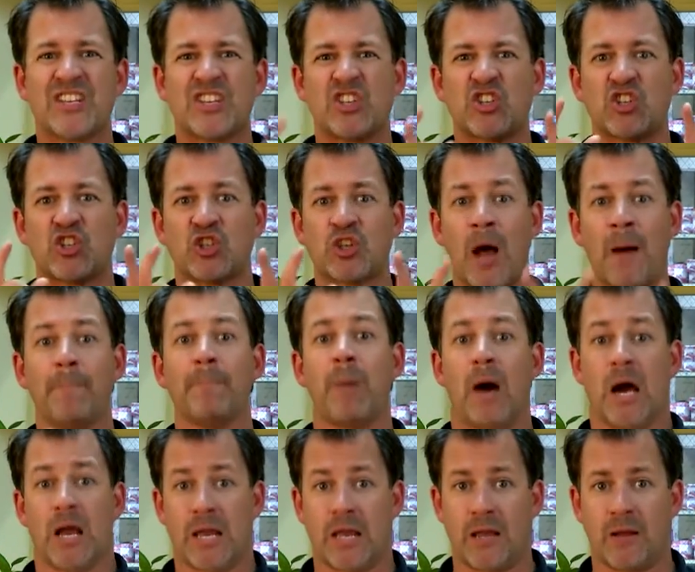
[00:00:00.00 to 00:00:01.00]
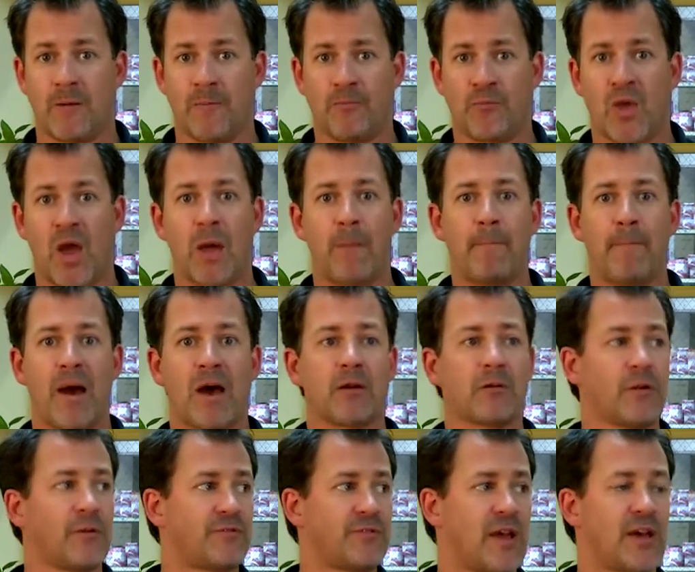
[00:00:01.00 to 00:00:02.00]
somebody had
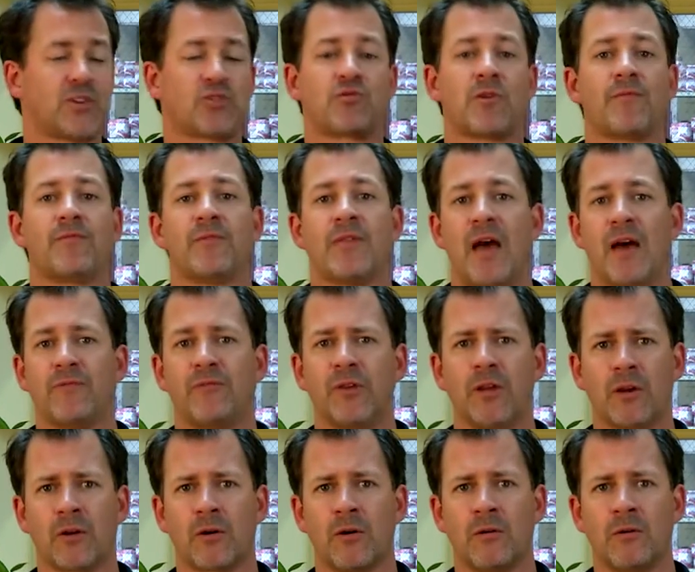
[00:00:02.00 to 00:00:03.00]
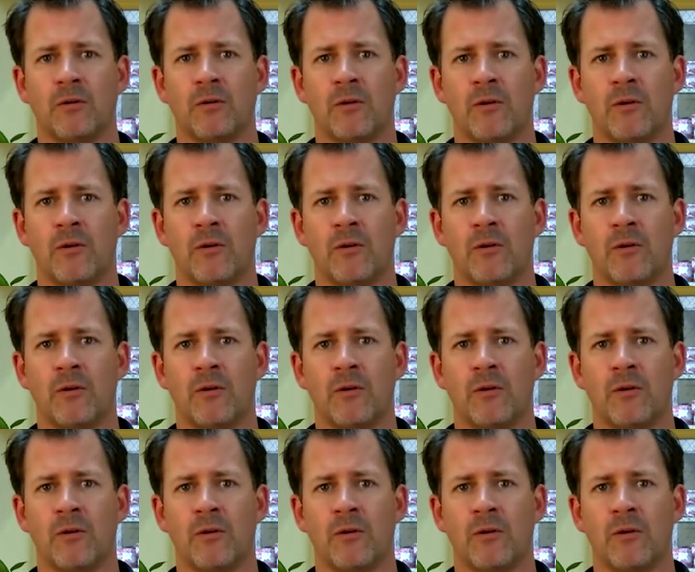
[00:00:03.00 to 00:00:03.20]
better have test driven that vehicle.